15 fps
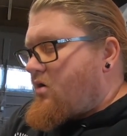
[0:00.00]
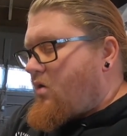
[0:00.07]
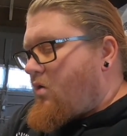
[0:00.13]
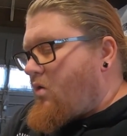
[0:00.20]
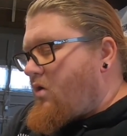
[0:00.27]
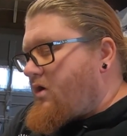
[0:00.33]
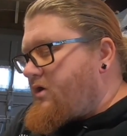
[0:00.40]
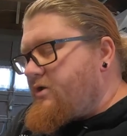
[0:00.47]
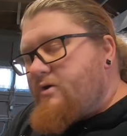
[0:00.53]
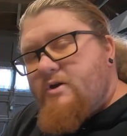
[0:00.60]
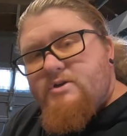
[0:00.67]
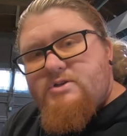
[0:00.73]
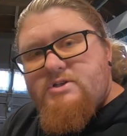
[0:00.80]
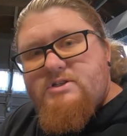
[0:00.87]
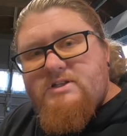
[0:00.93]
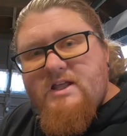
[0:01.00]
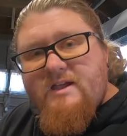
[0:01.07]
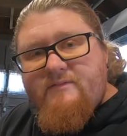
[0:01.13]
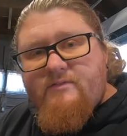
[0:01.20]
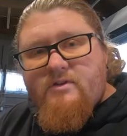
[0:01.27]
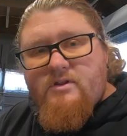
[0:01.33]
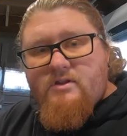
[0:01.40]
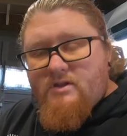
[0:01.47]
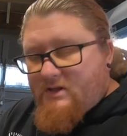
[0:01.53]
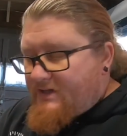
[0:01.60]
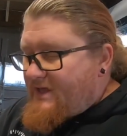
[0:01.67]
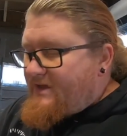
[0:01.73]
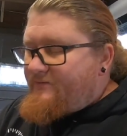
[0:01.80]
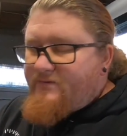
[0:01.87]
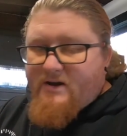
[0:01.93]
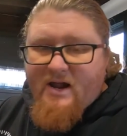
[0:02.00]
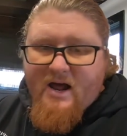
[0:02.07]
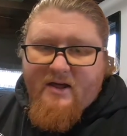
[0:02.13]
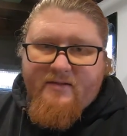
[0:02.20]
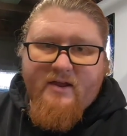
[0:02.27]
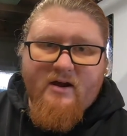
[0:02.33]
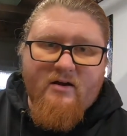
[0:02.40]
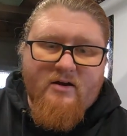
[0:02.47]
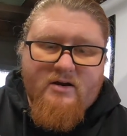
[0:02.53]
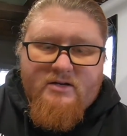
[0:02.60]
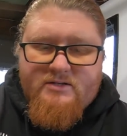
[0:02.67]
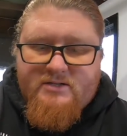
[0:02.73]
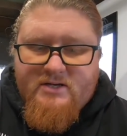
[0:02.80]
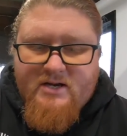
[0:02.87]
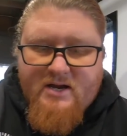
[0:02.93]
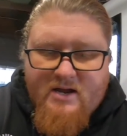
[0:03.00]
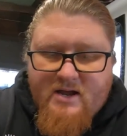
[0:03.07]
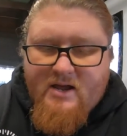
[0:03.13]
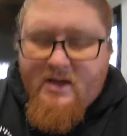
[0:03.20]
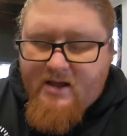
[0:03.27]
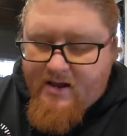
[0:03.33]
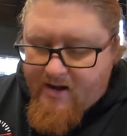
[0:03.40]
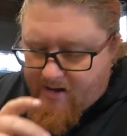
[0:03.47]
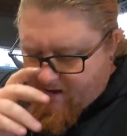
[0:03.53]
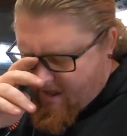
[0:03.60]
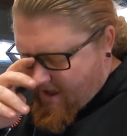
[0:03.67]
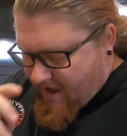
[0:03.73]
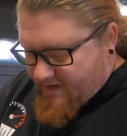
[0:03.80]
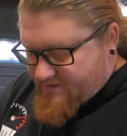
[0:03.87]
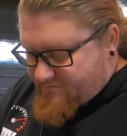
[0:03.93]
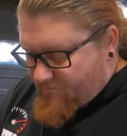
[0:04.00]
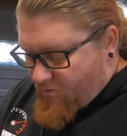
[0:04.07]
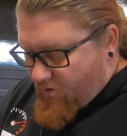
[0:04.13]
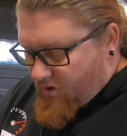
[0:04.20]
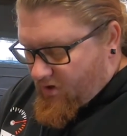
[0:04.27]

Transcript: or you could just leave it on there because it adds more